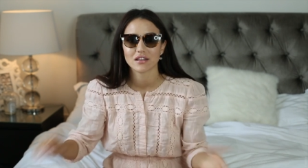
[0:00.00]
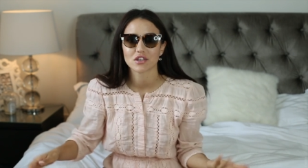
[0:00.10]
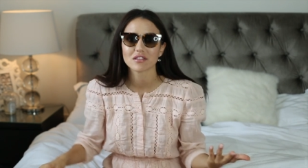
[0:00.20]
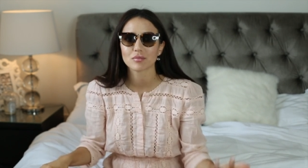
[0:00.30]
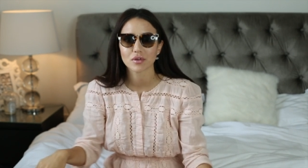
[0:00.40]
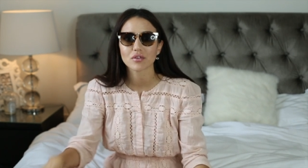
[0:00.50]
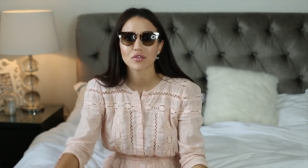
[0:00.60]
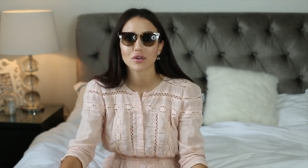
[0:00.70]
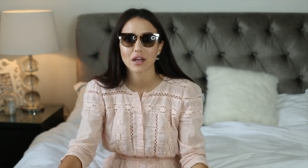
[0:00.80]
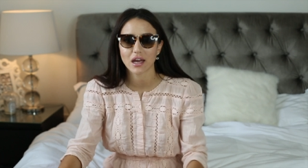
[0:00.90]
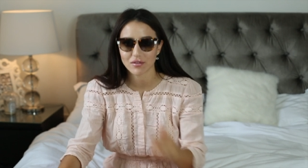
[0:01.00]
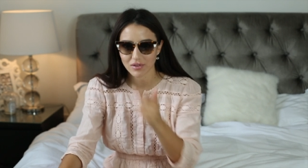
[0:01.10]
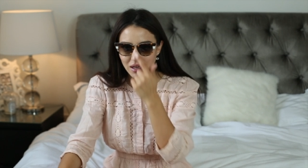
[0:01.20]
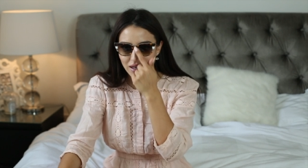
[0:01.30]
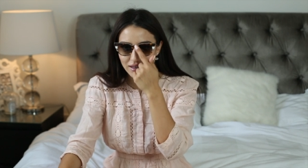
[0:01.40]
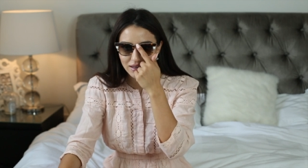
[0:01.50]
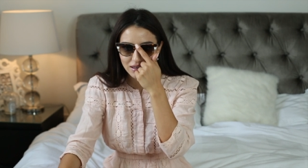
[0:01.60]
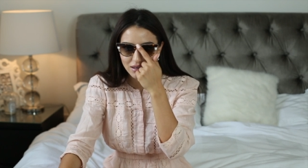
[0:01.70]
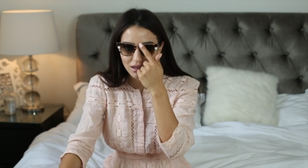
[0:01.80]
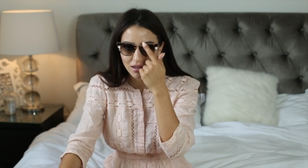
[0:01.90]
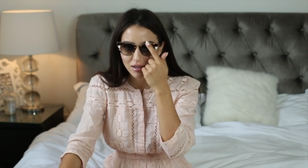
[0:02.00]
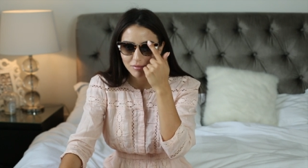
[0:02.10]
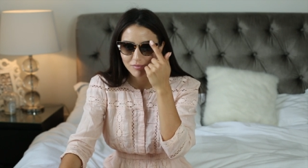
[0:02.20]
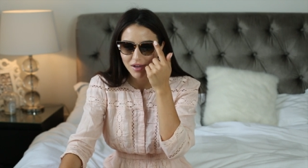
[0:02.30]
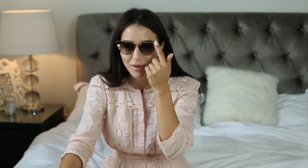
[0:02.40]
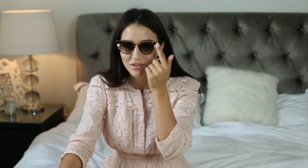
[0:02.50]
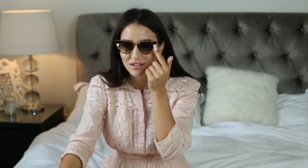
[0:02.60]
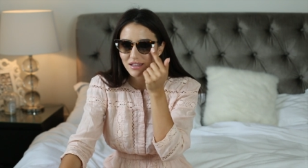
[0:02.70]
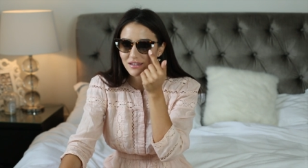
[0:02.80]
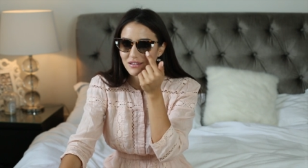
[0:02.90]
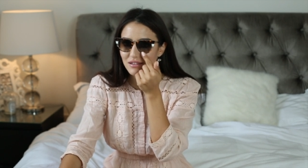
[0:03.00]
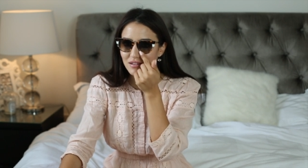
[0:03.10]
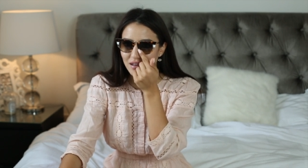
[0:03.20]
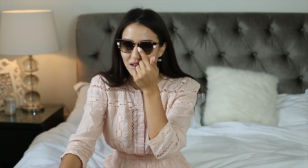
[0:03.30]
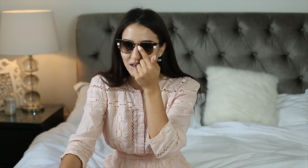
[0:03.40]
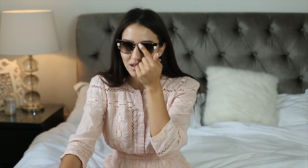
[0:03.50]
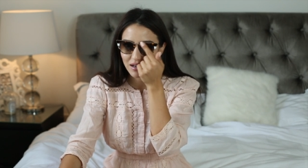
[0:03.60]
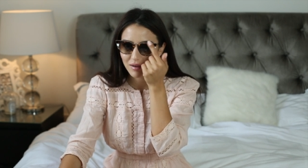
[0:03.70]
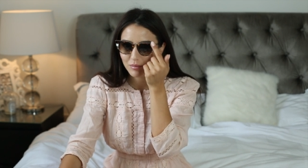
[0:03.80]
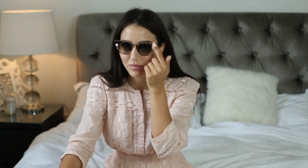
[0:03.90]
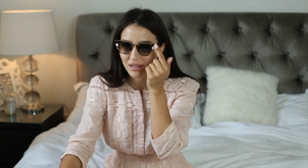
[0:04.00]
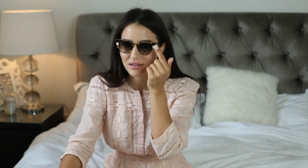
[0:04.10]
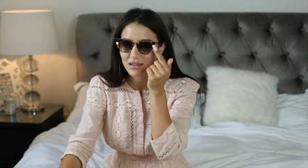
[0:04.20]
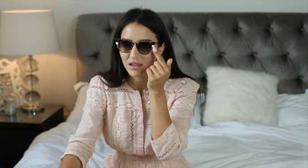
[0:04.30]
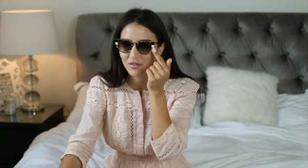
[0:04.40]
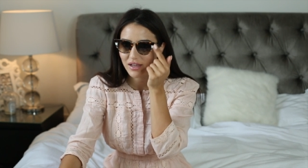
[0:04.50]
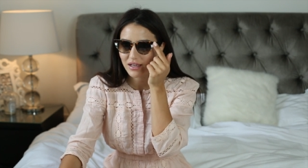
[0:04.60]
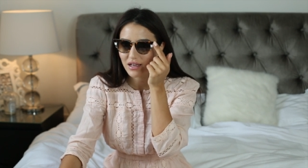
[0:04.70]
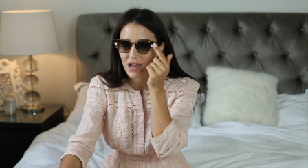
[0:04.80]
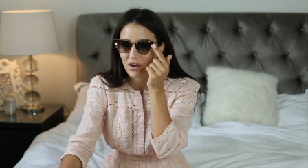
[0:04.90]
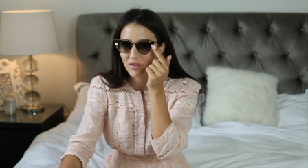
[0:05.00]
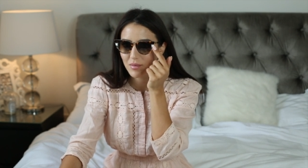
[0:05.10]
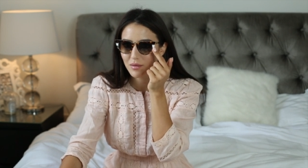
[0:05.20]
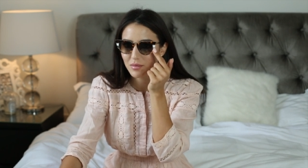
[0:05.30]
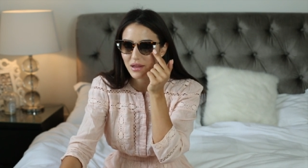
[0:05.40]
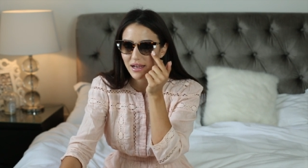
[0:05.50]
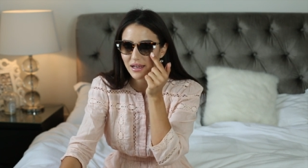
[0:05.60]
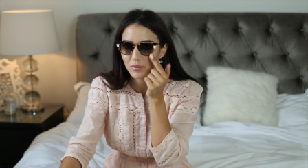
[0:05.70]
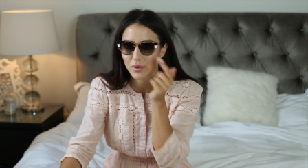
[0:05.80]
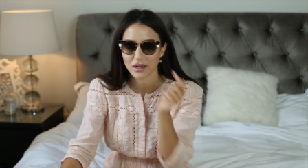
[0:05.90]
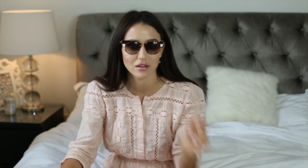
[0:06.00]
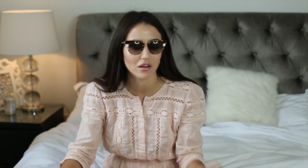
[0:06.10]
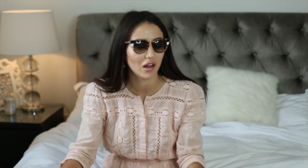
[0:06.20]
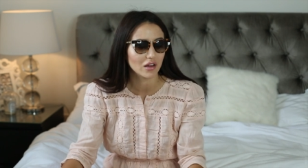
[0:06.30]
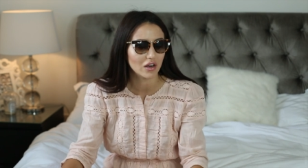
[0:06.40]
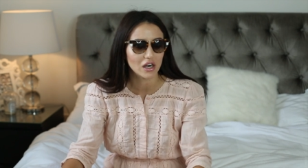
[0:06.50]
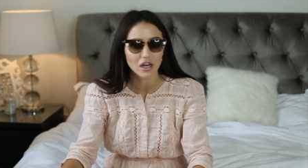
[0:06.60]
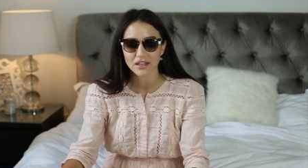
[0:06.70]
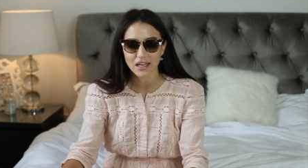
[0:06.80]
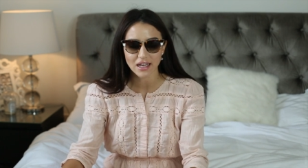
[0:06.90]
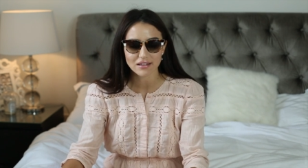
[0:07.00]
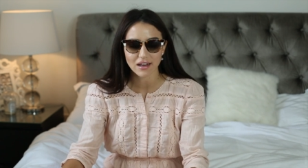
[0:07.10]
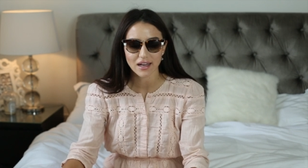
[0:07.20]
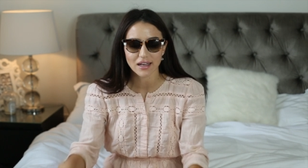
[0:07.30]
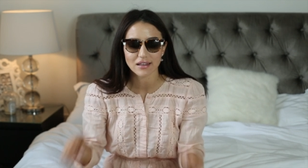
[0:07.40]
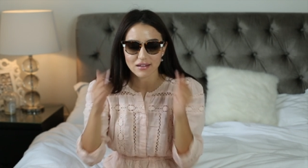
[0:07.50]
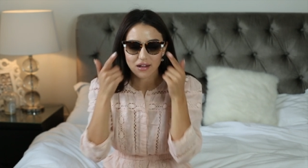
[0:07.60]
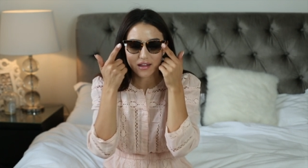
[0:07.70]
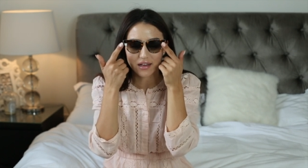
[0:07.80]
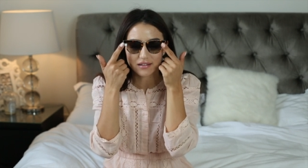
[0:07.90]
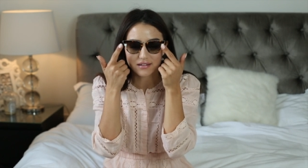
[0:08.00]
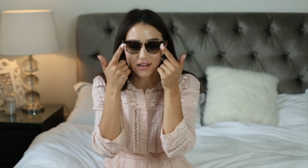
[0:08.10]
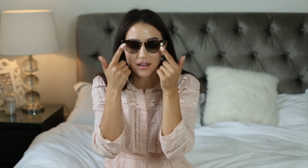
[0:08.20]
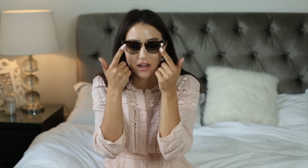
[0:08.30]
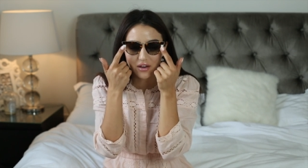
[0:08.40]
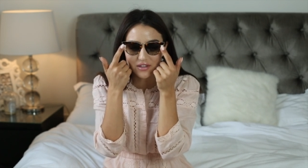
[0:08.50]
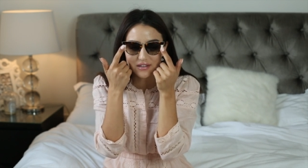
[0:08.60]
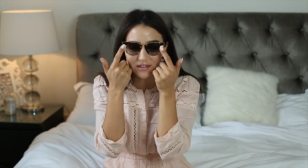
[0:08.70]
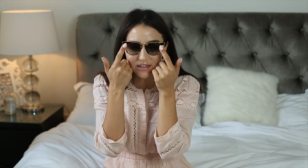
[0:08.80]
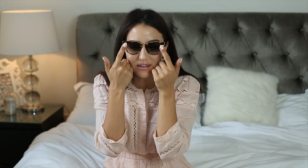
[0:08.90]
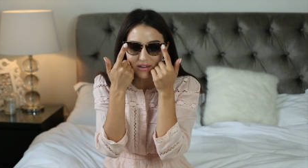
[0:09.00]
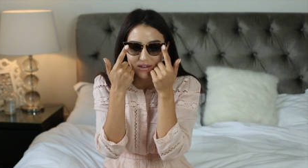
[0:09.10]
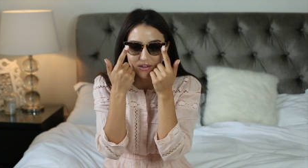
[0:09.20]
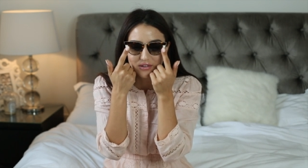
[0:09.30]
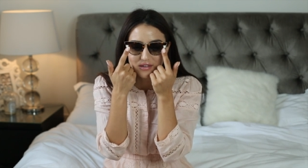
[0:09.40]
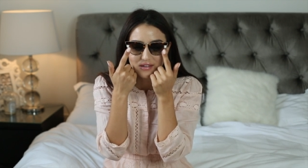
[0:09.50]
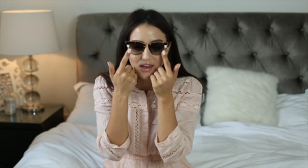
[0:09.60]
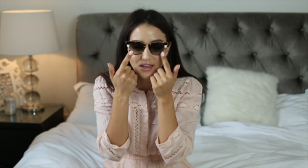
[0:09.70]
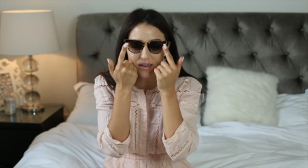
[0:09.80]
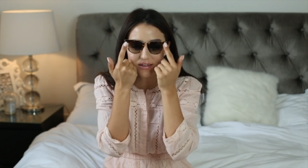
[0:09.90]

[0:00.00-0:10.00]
They're just beautiful, kind of like, I would say this is like a mixed kind of like caramel black and white color. Cat eye sunglasses. I love this detailing on the side.